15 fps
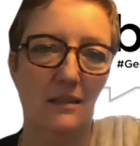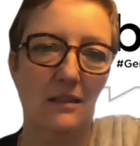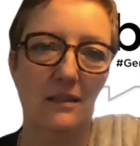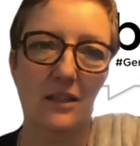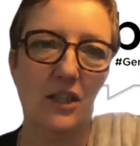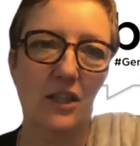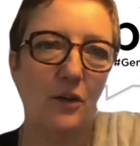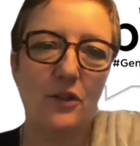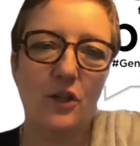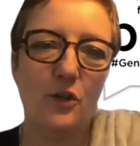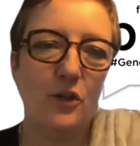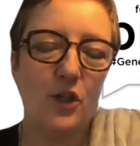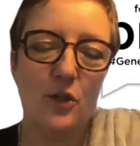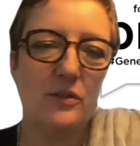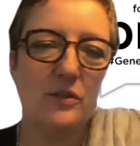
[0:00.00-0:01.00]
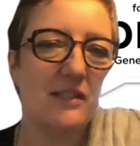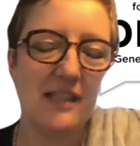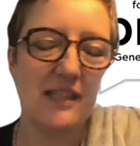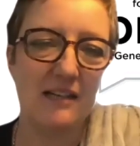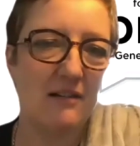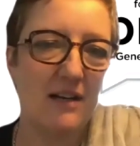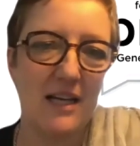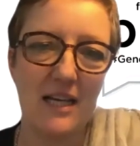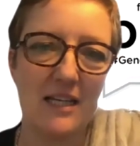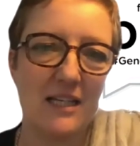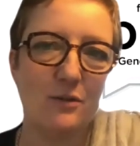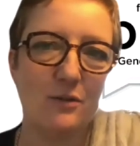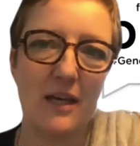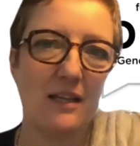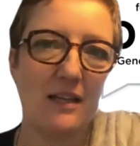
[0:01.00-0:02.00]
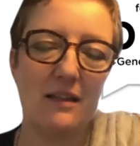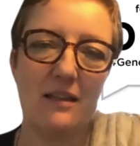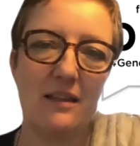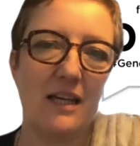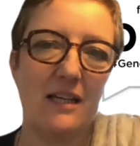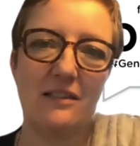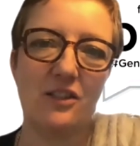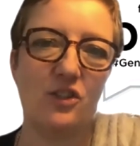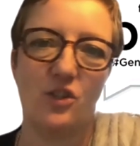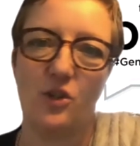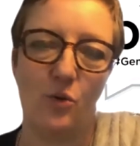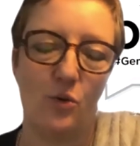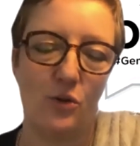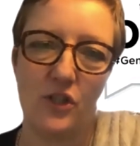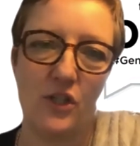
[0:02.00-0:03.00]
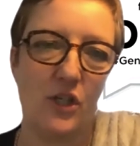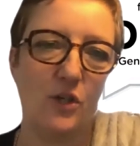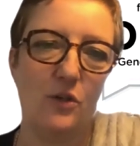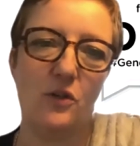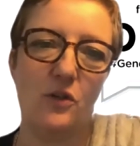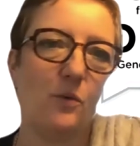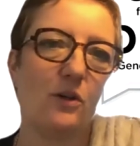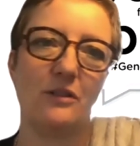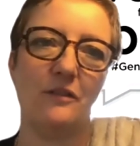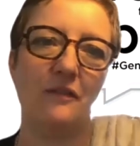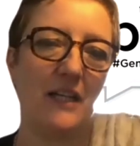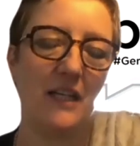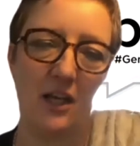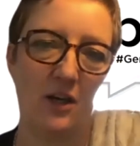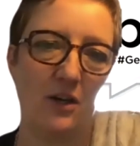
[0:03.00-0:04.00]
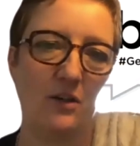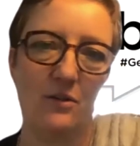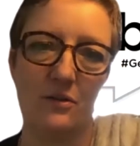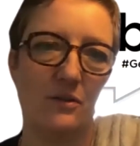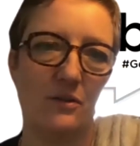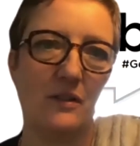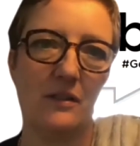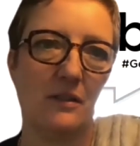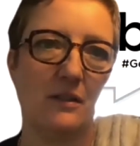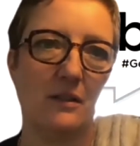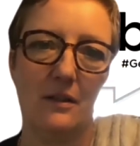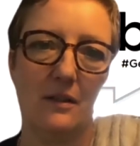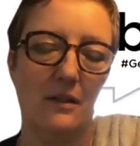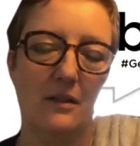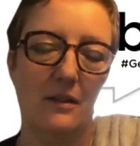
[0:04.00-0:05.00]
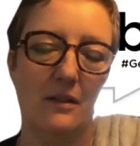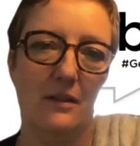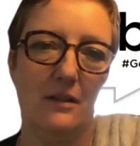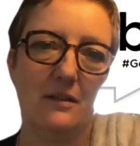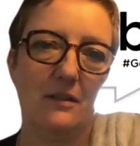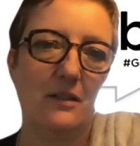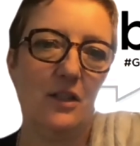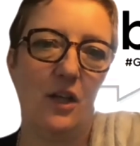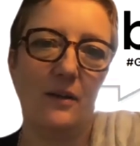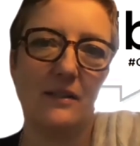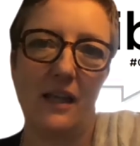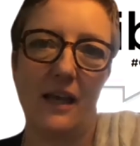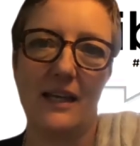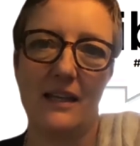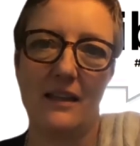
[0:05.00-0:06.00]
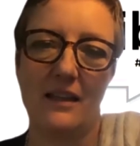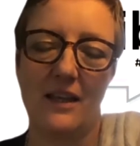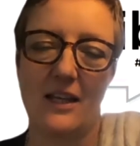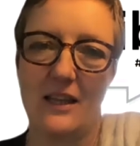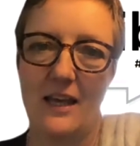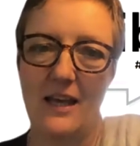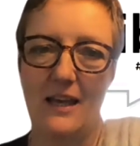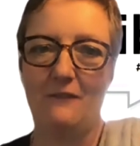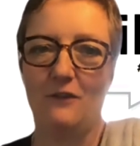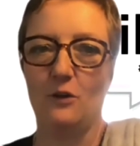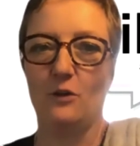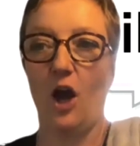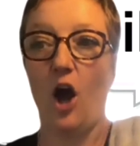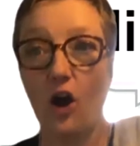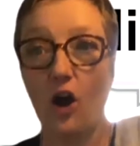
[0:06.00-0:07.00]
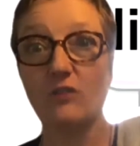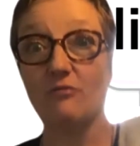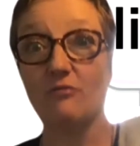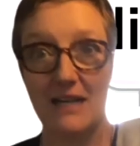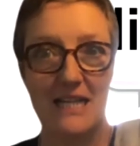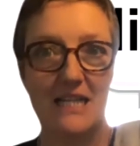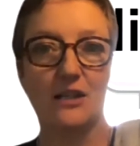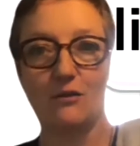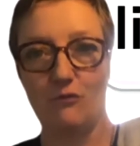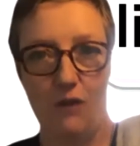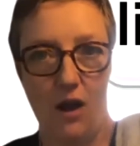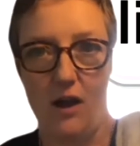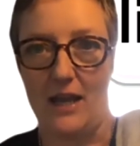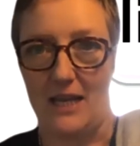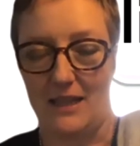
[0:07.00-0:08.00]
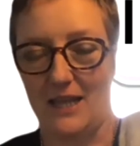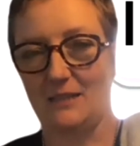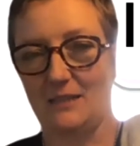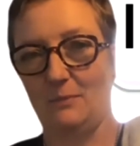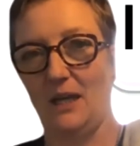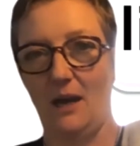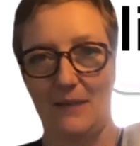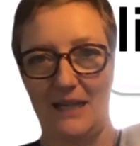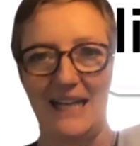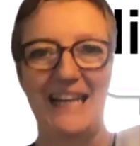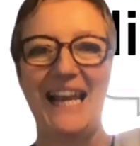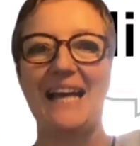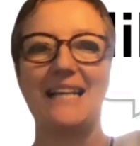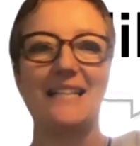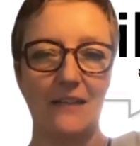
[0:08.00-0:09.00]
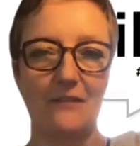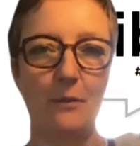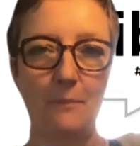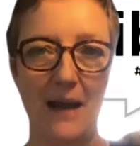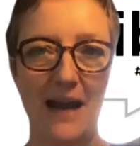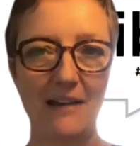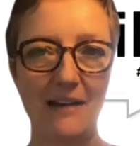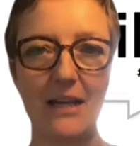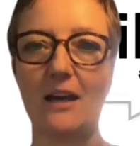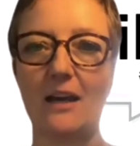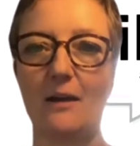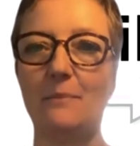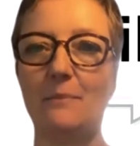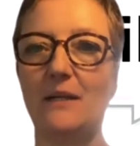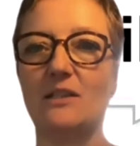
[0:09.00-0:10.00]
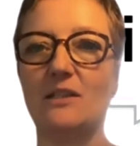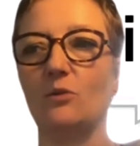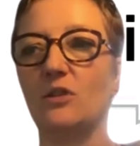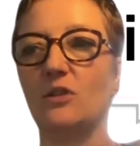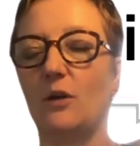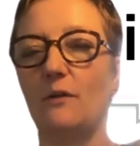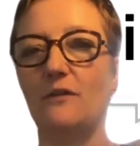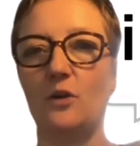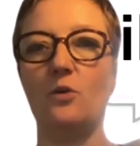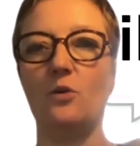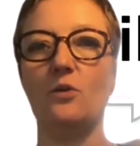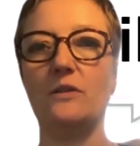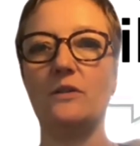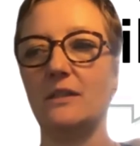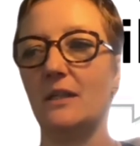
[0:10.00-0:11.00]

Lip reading: You know, you use Siri, you get things to talk to you, you watch videos, you know, it's like if you can't read and write, that's becoming less of a barrier, but it's also, of course,